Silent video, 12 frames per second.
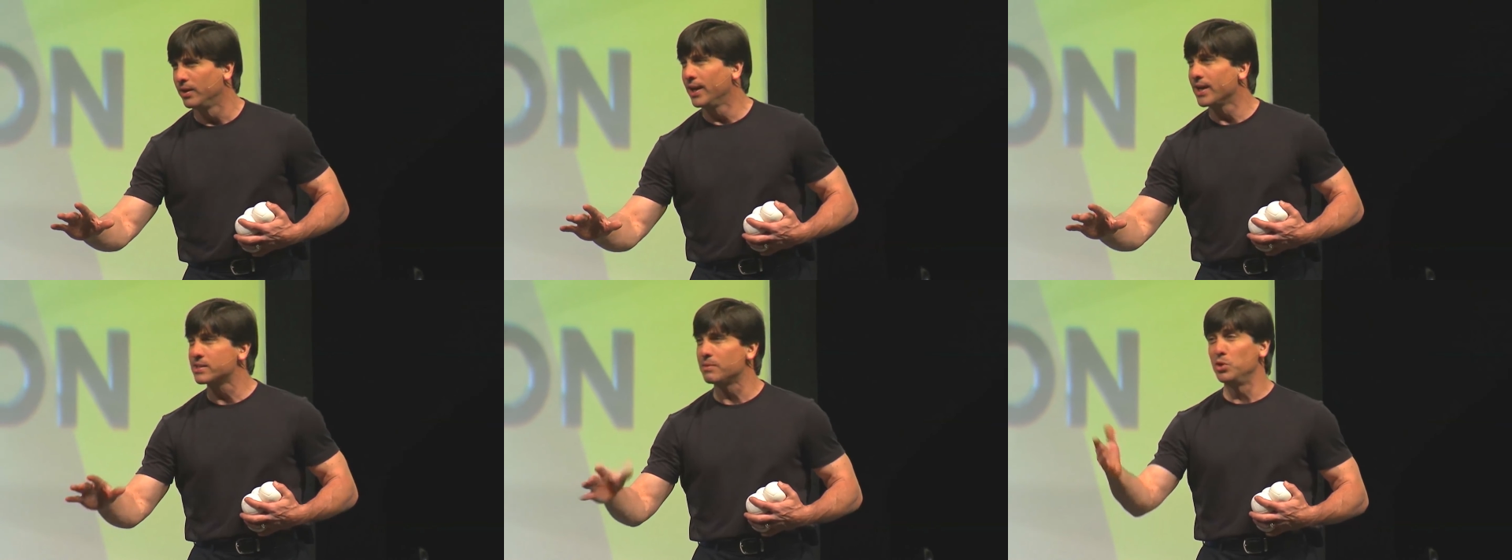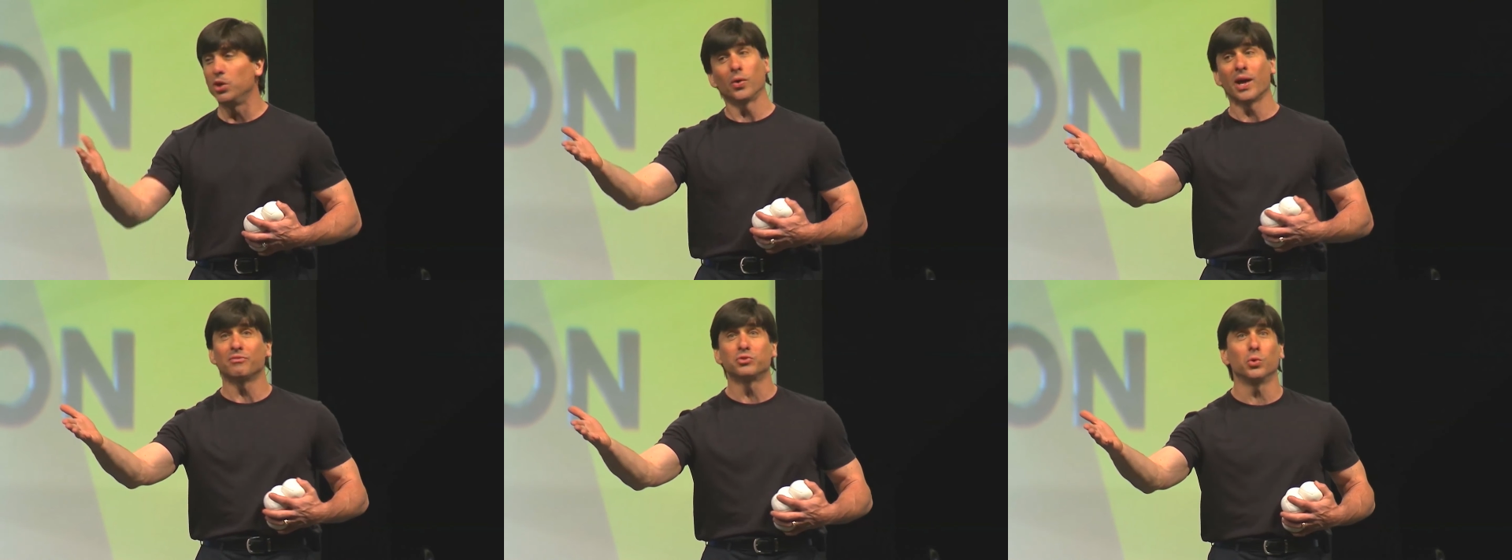except you don't
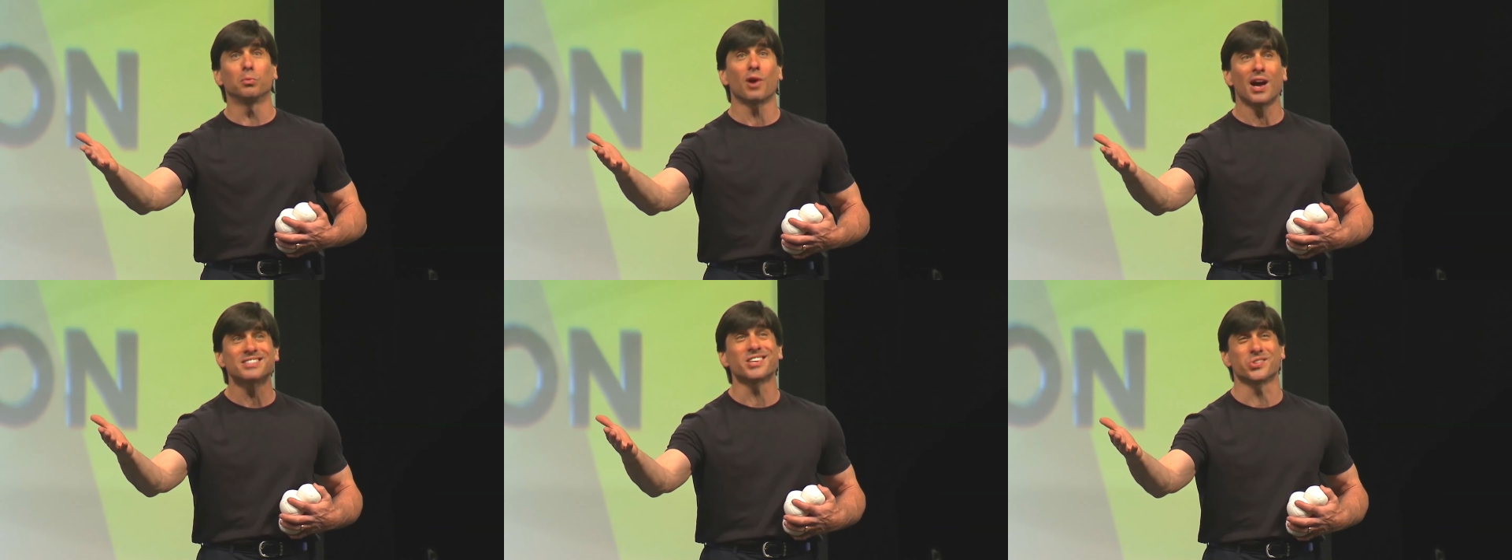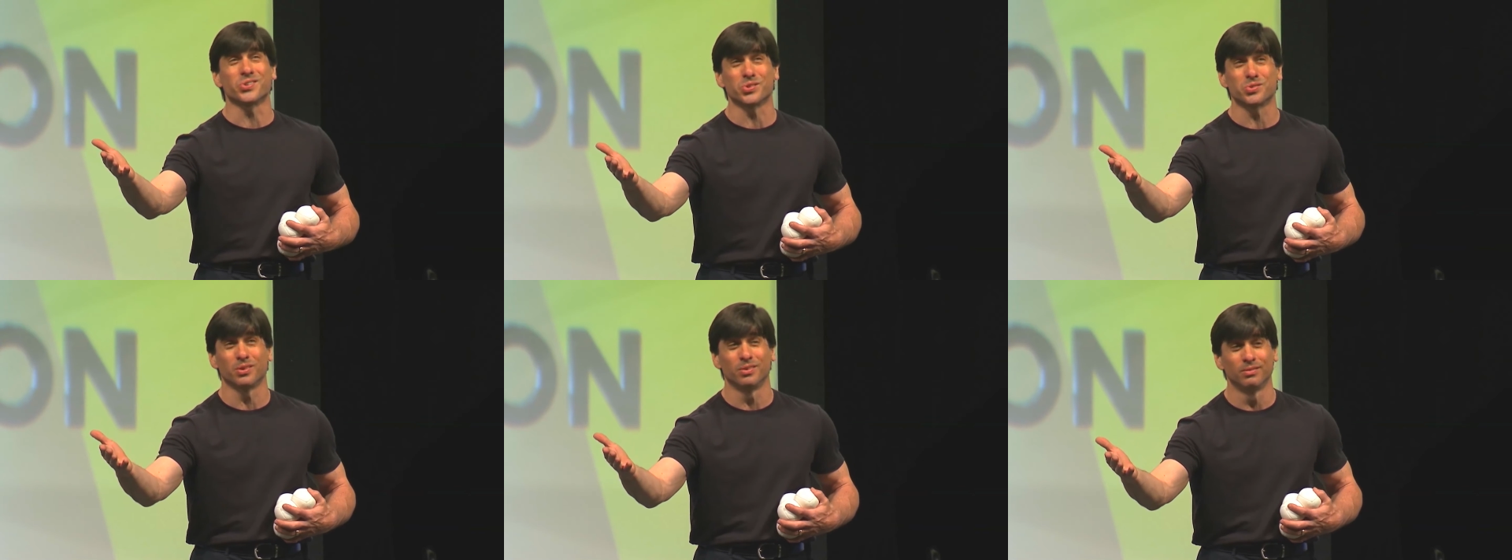have dual
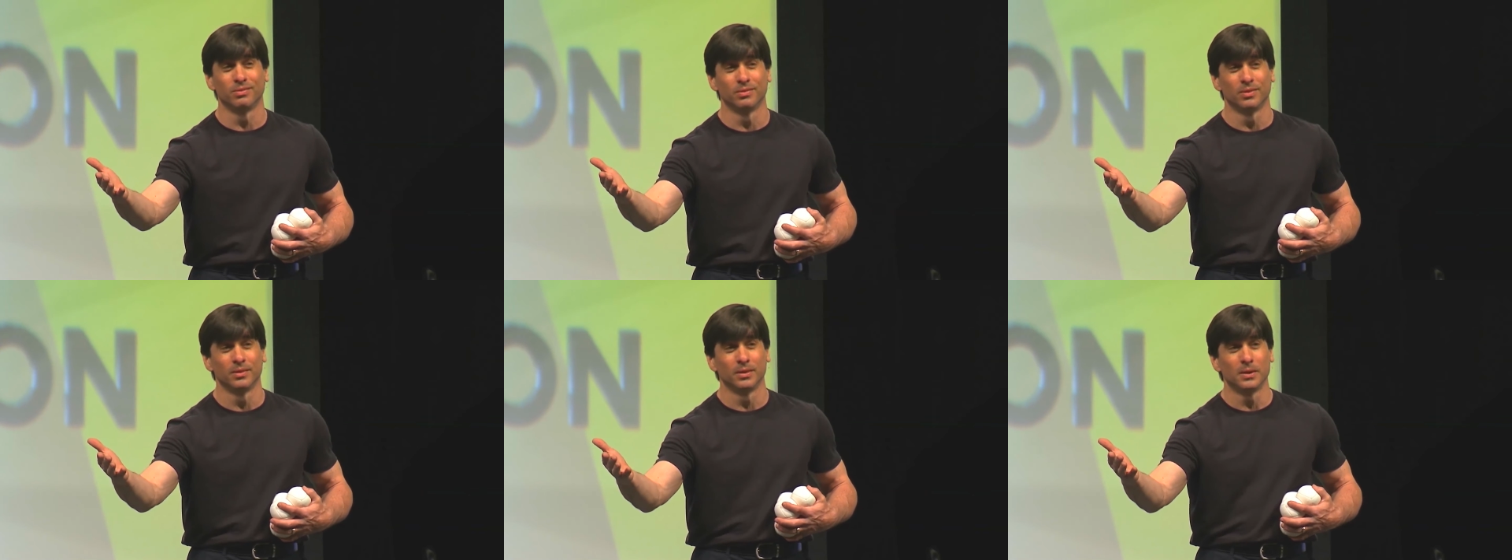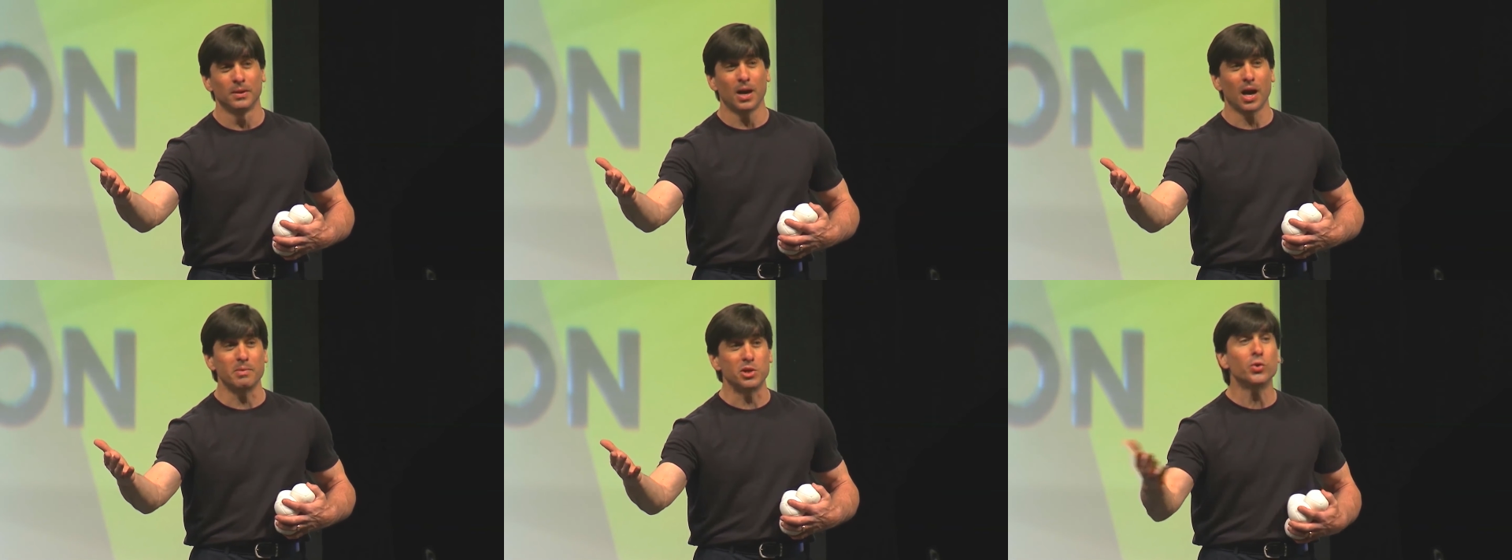processors.
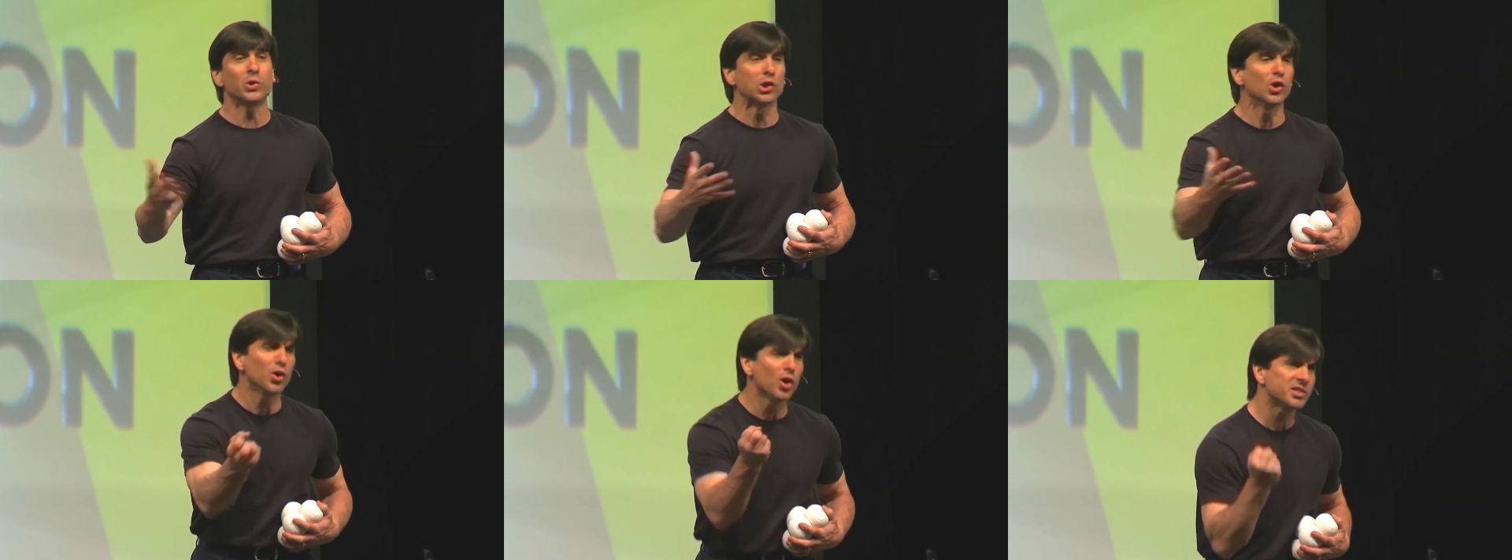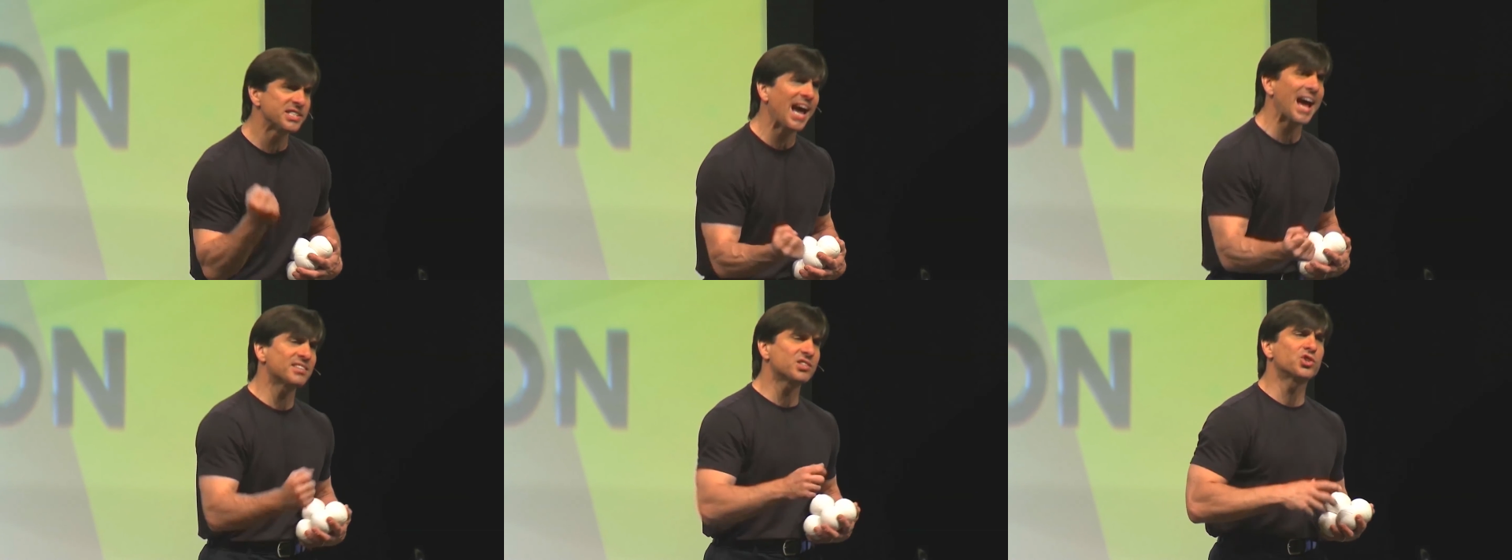I mean, you could learn a
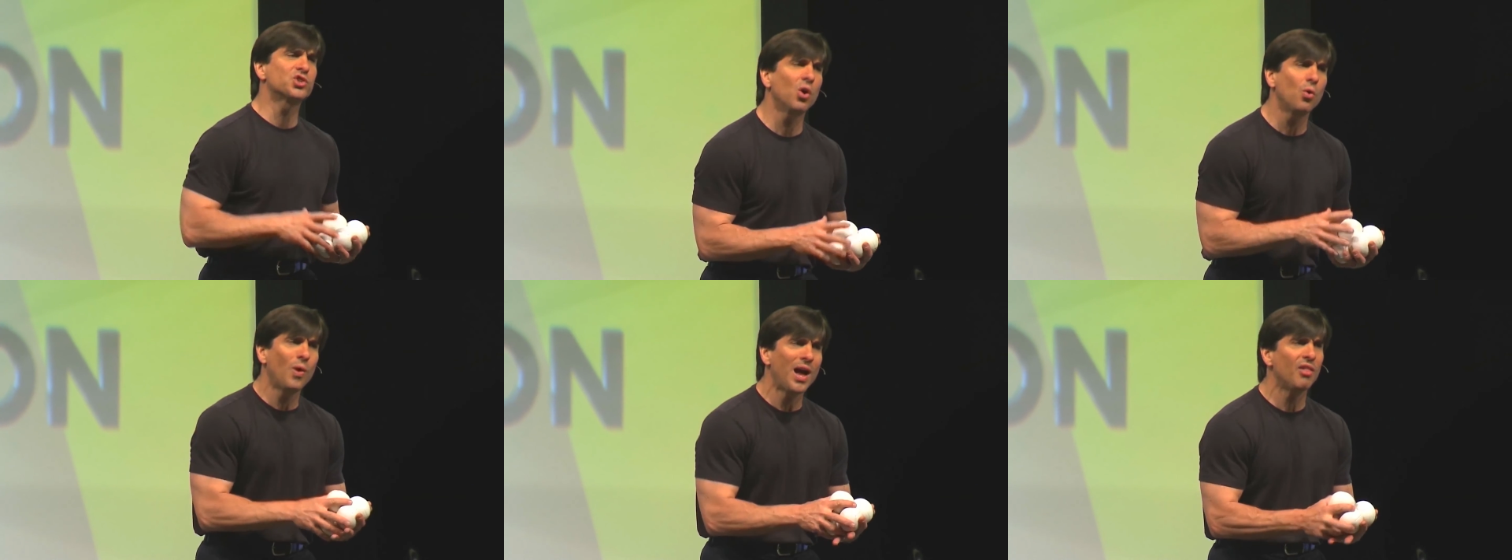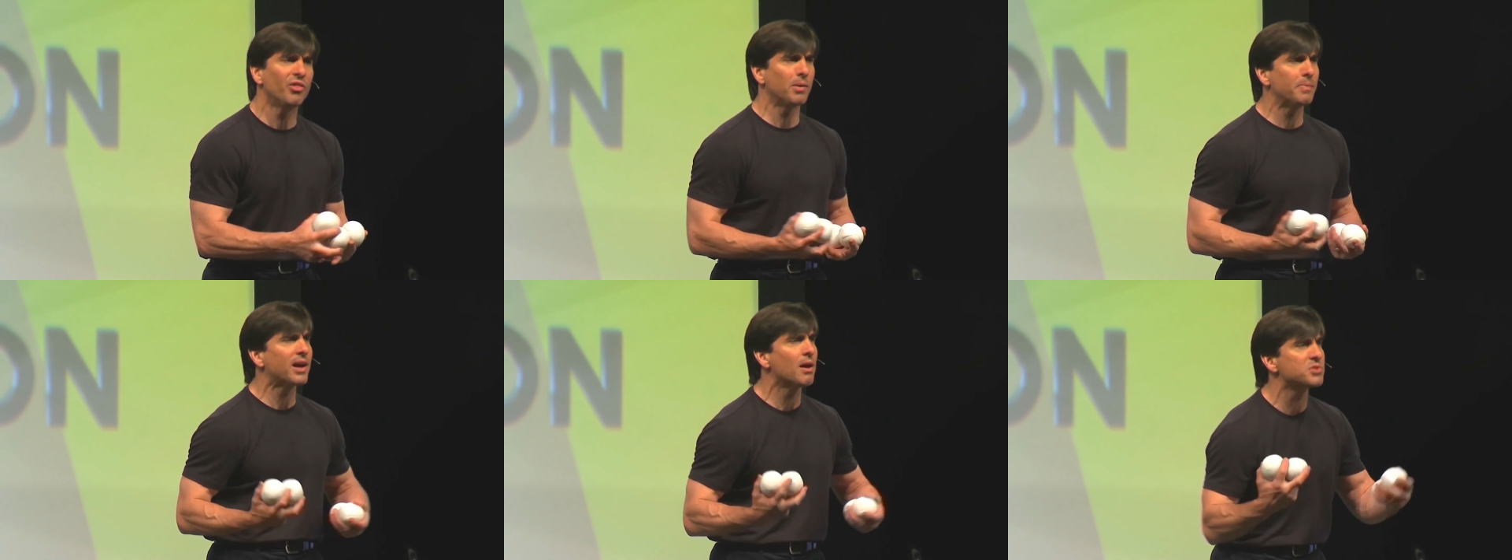task so well that it
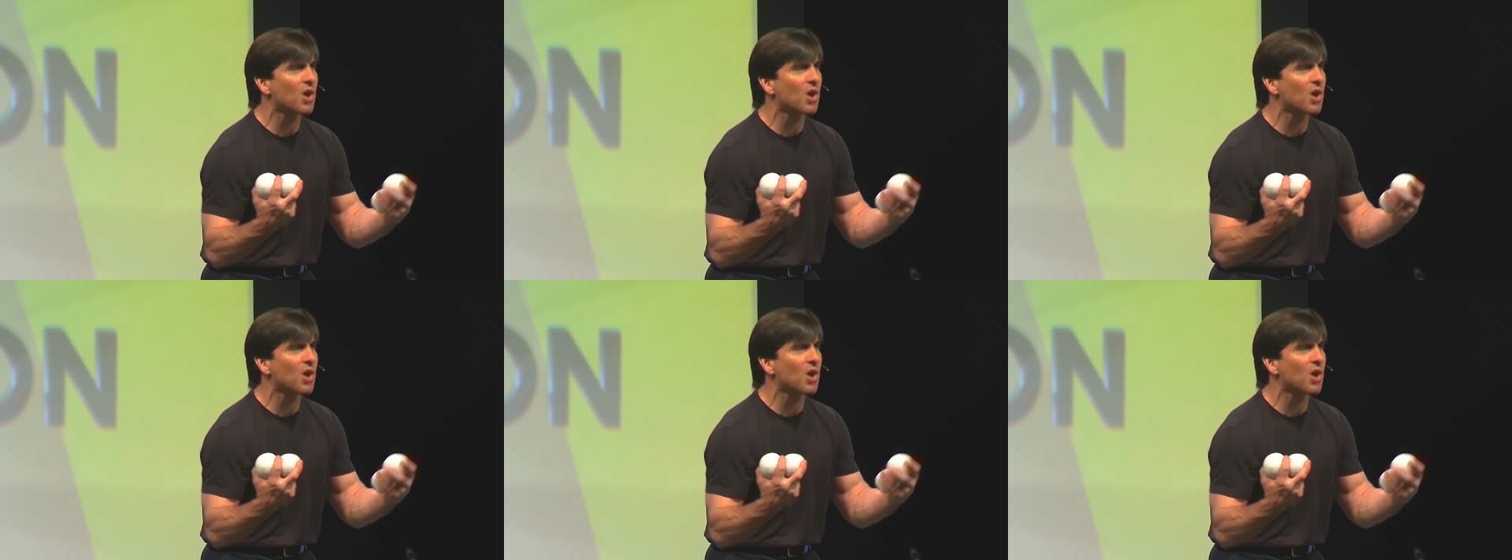becomes